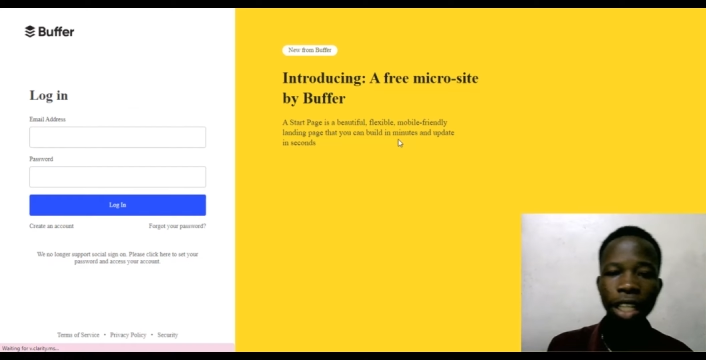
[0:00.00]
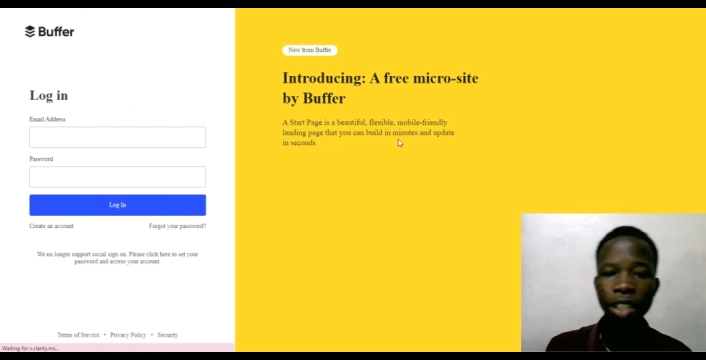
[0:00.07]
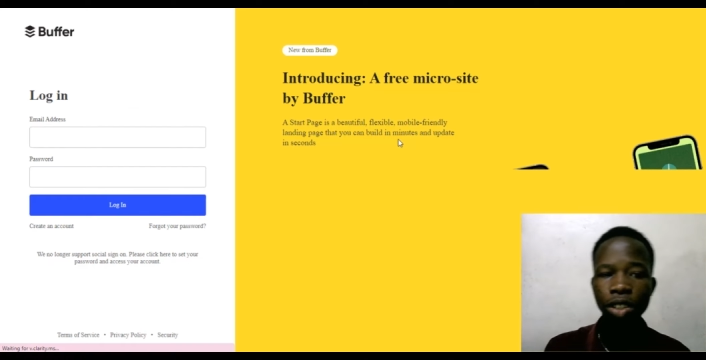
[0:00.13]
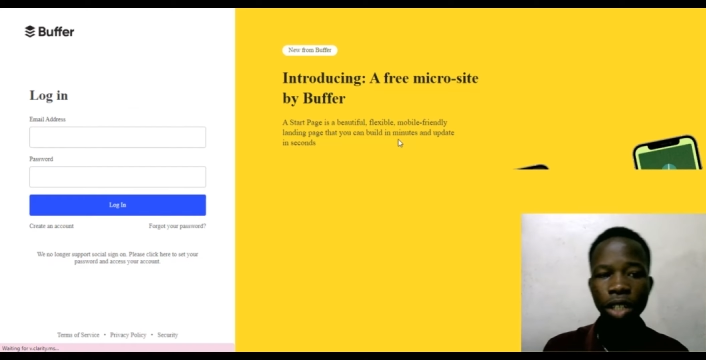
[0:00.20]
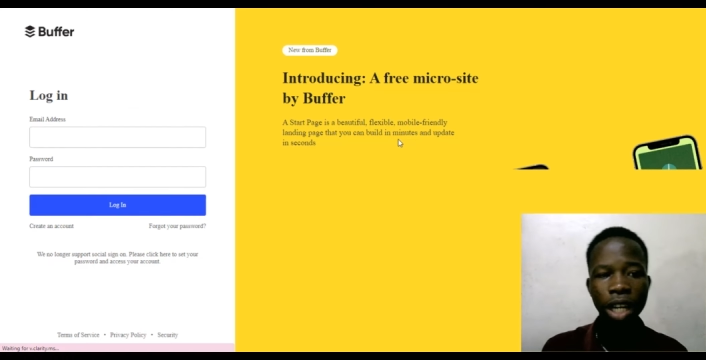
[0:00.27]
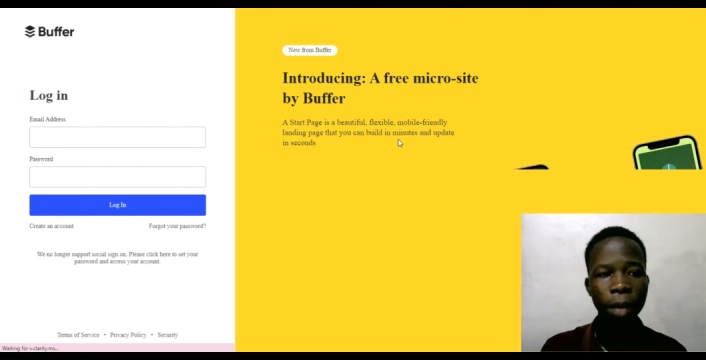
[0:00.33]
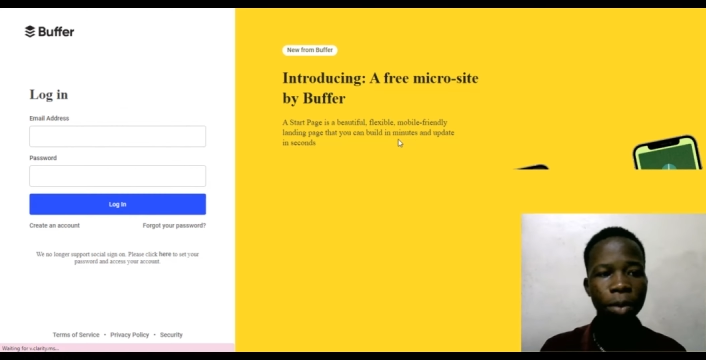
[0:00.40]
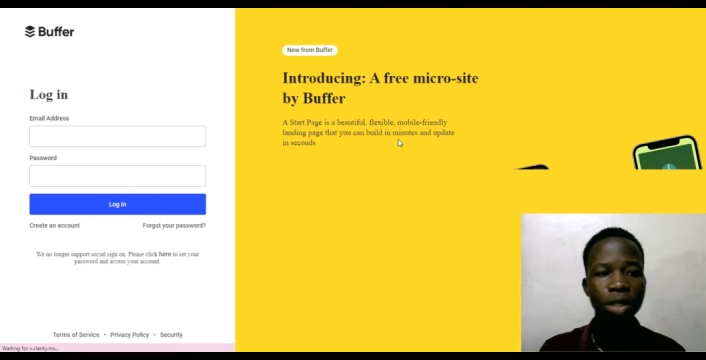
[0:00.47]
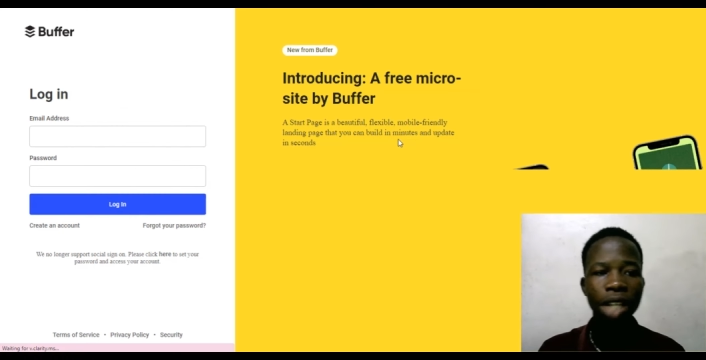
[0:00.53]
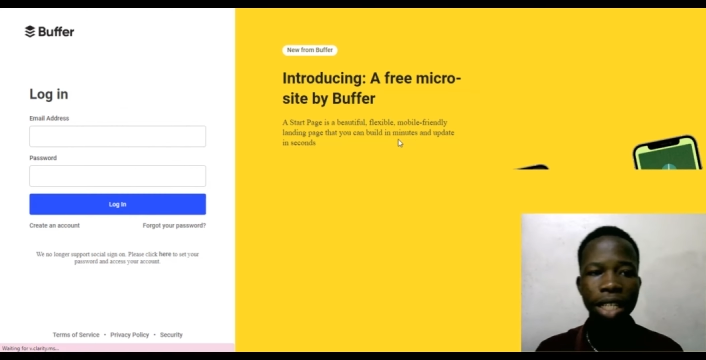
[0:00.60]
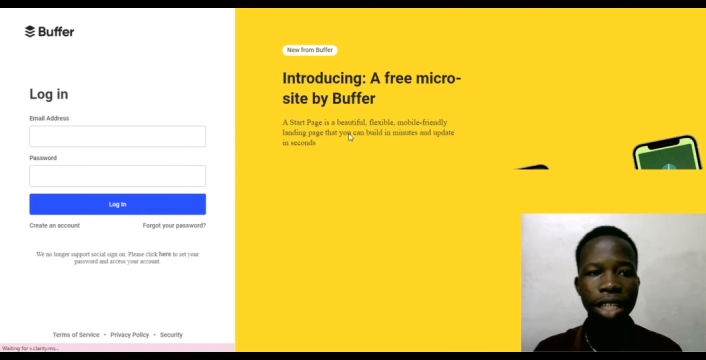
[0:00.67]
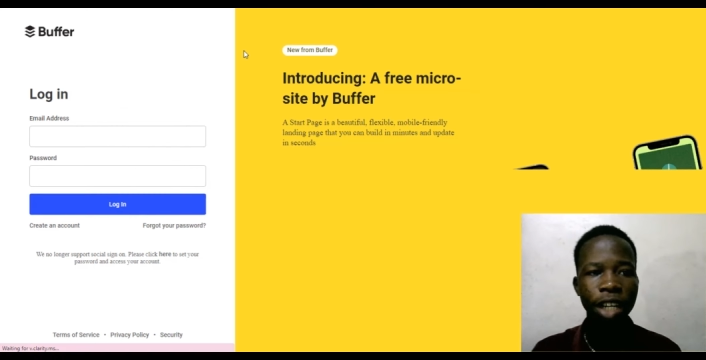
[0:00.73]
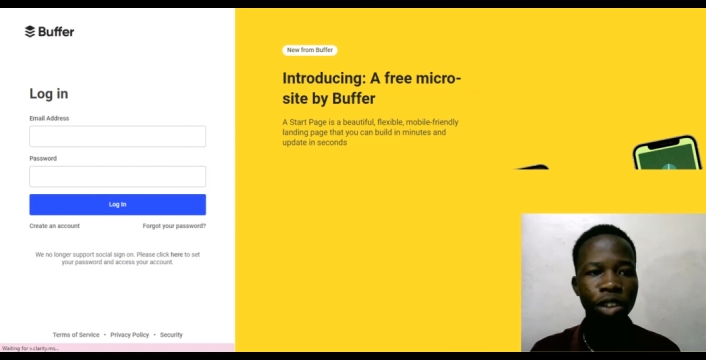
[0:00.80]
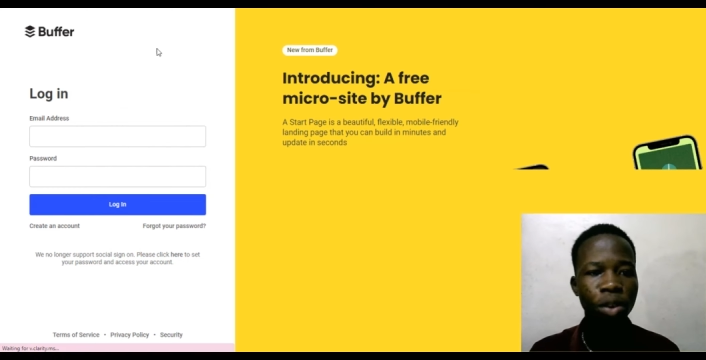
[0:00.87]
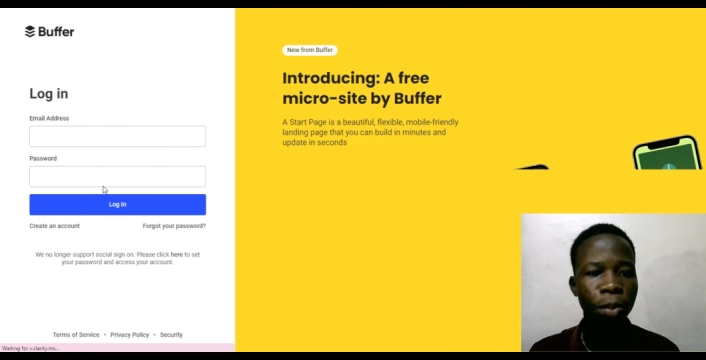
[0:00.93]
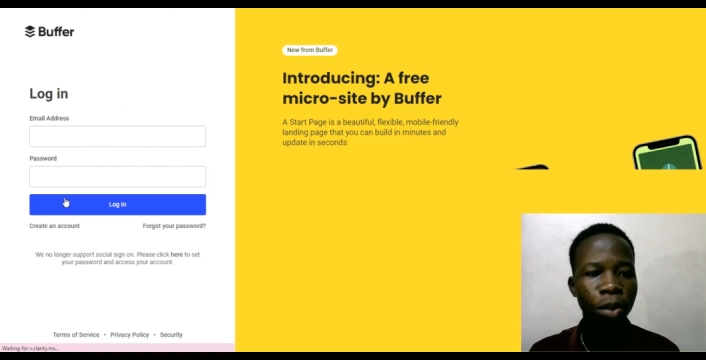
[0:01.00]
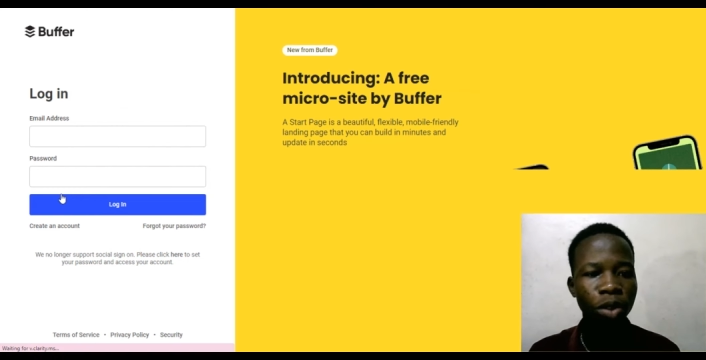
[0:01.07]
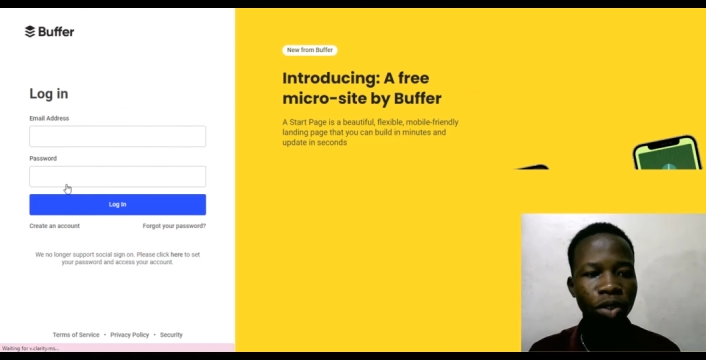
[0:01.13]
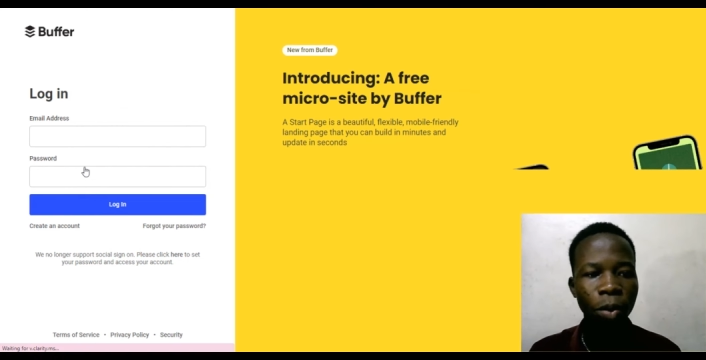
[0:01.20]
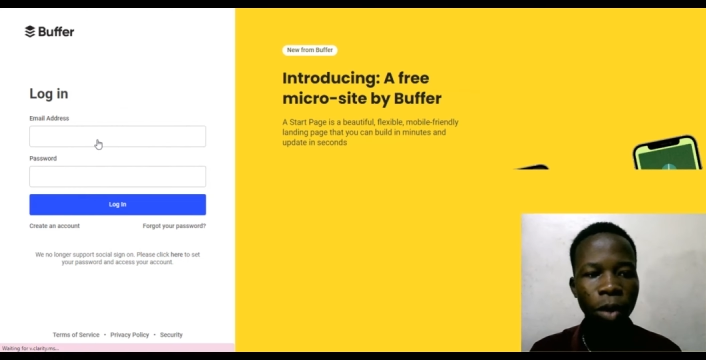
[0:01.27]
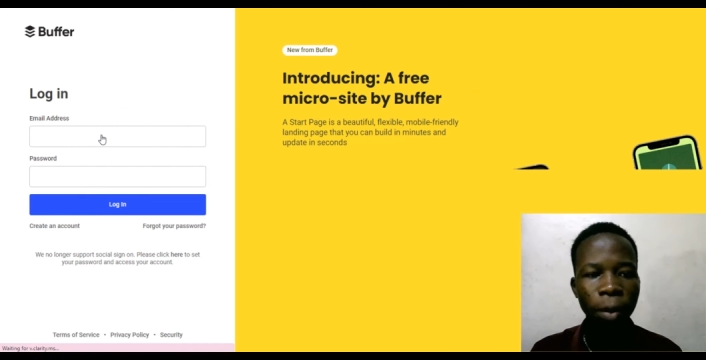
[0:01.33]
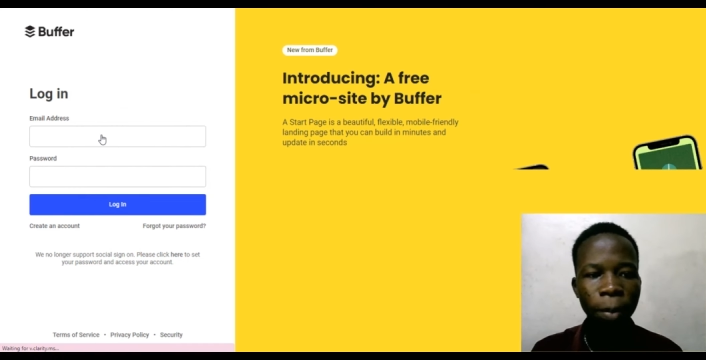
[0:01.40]
and then you can like schedule
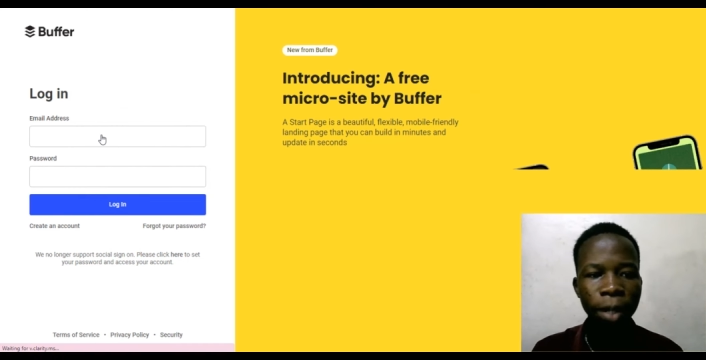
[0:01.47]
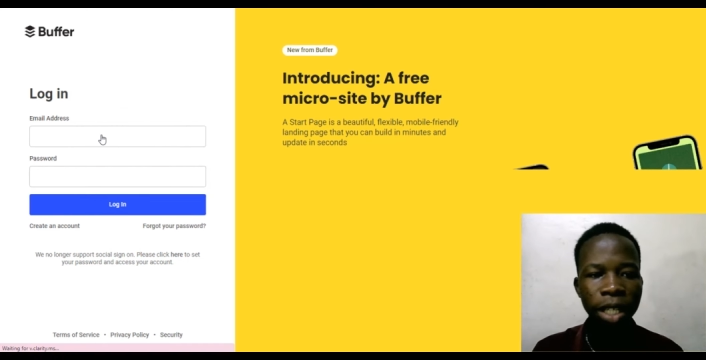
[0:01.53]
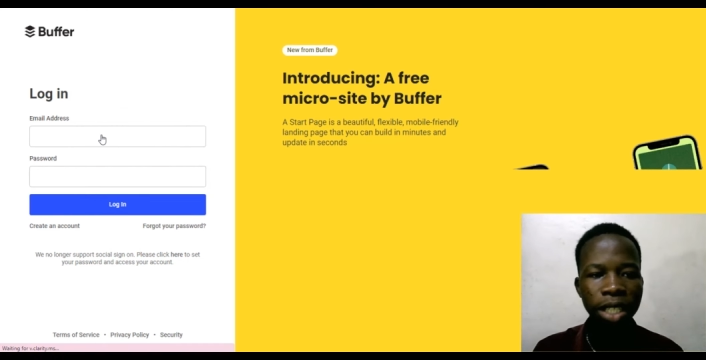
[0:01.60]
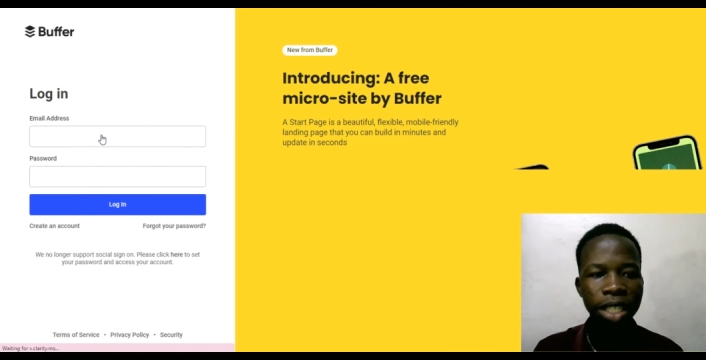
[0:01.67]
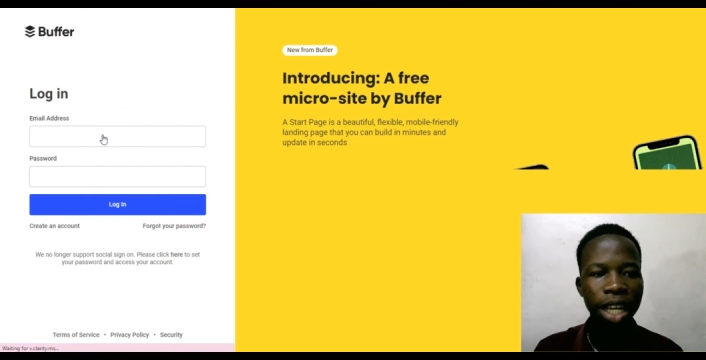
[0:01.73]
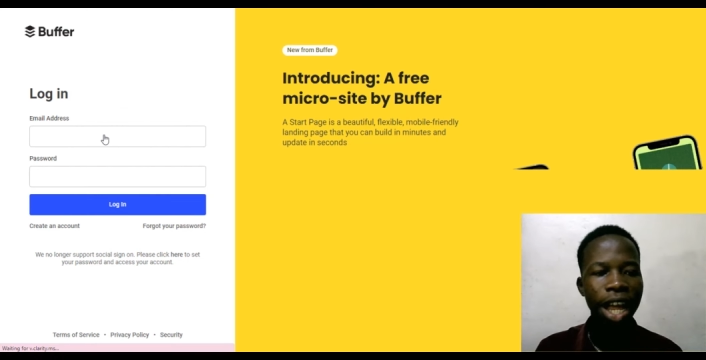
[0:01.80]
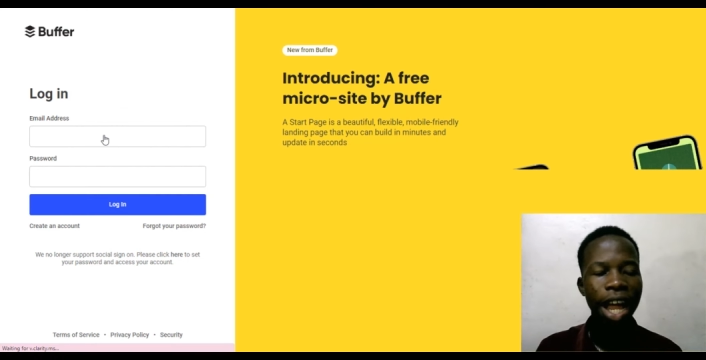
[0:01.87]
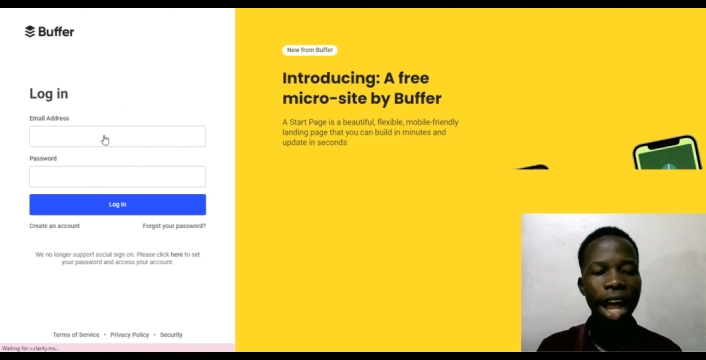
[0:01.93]
posts on one place,